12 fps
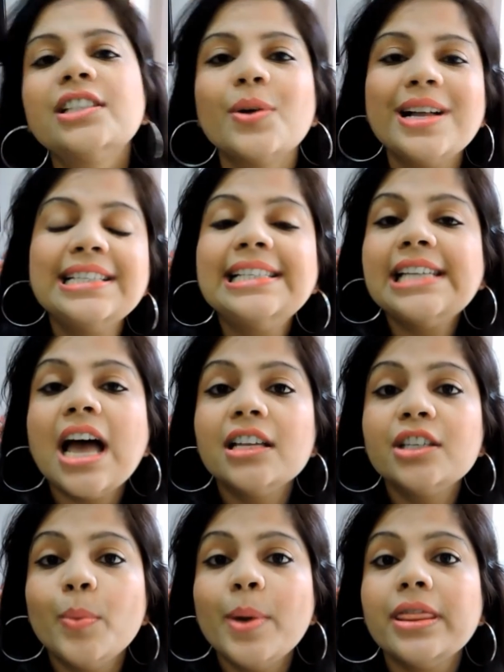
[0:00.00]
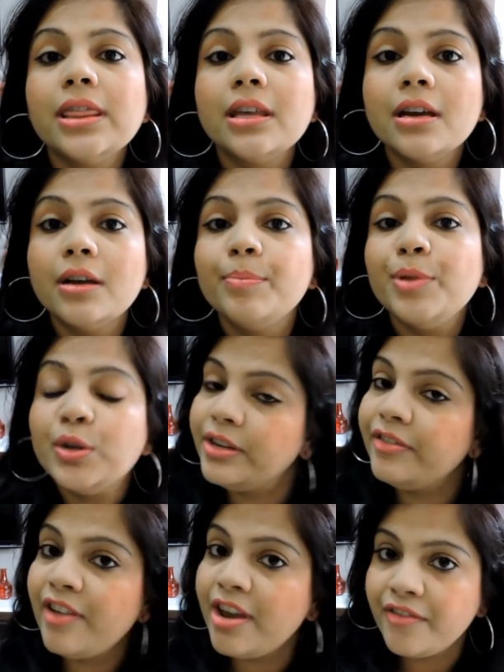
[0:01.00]
so I'll start with the beauty
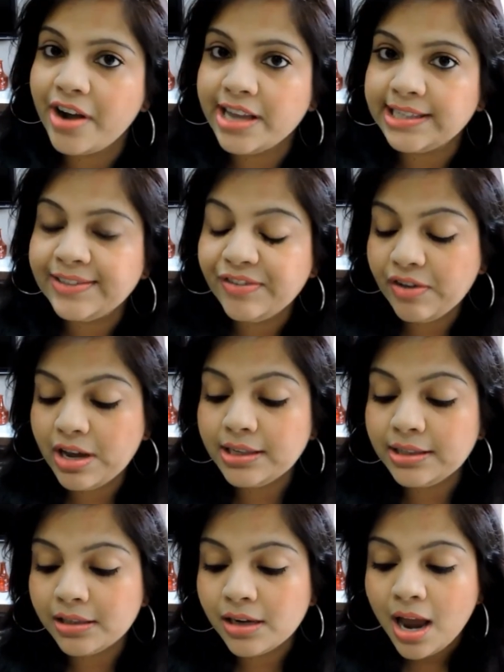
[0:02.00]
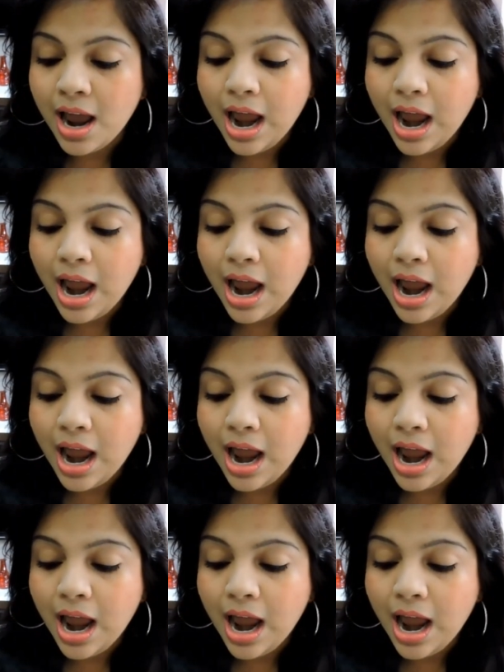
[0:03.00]
favorites first